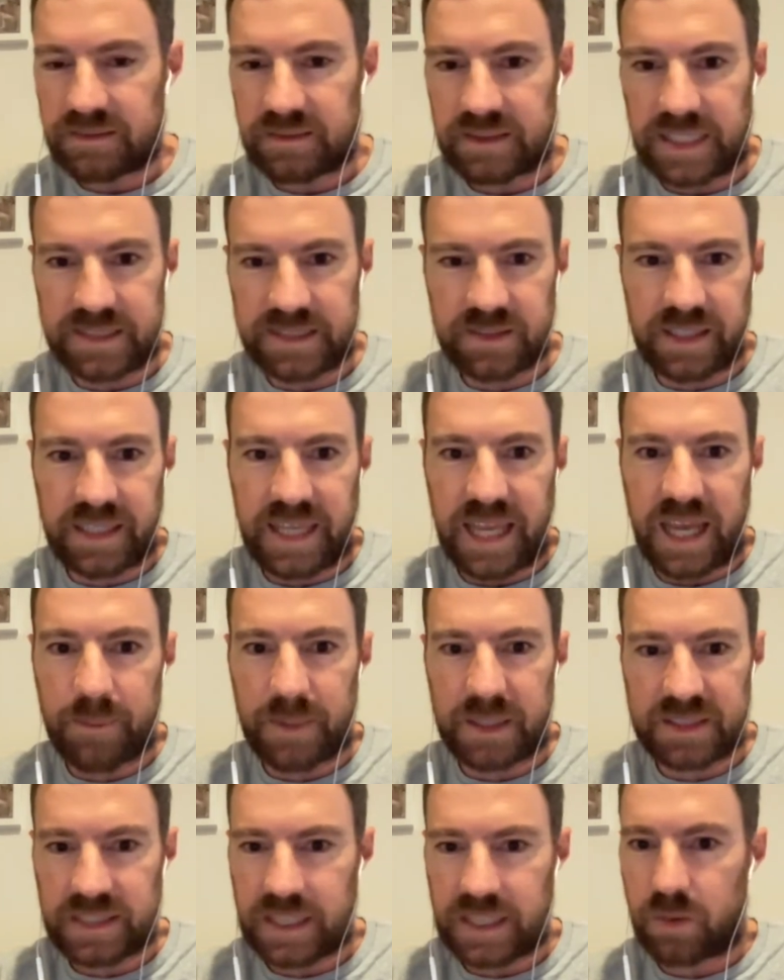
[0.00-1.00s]
That's like how
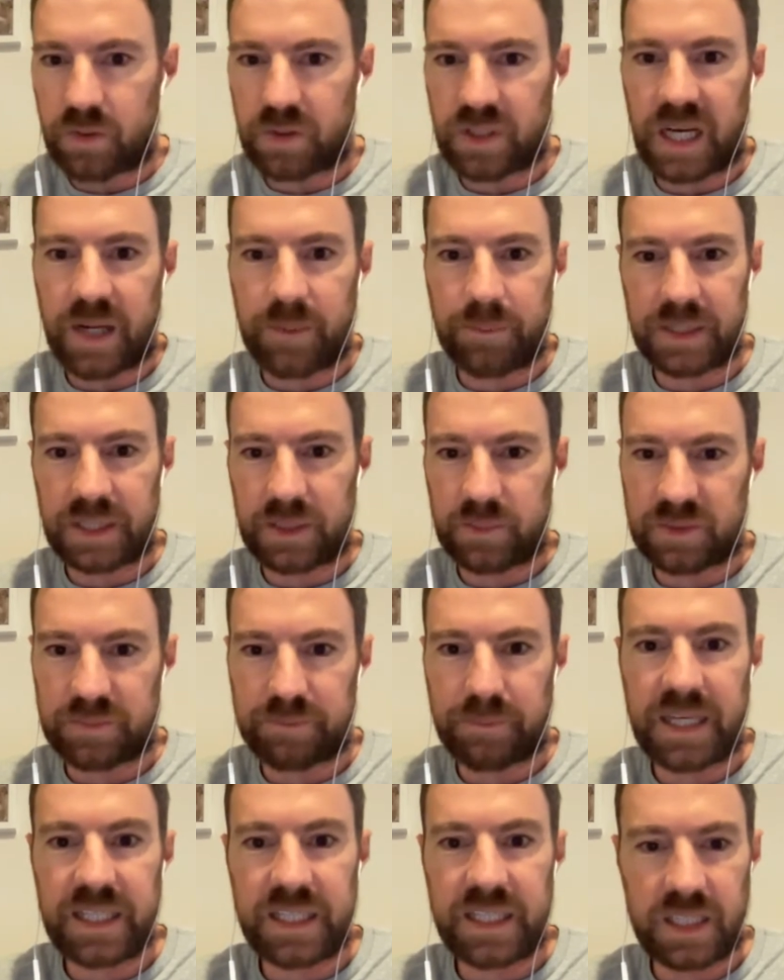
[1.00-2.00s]
much their whole company was
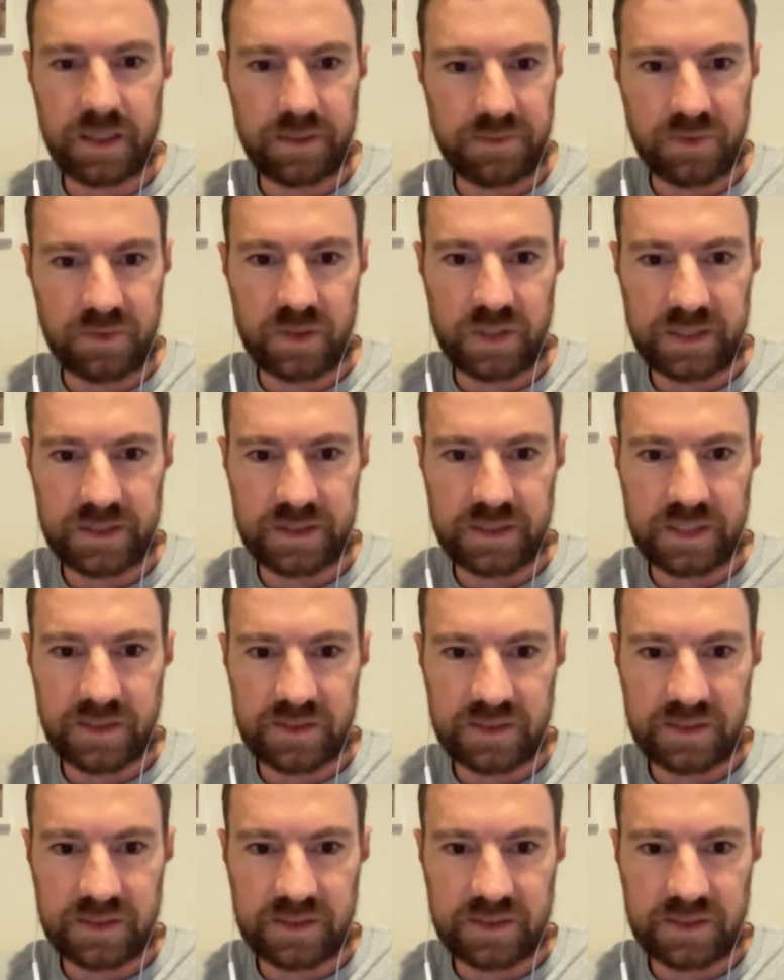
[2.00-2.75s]
making a few years ago.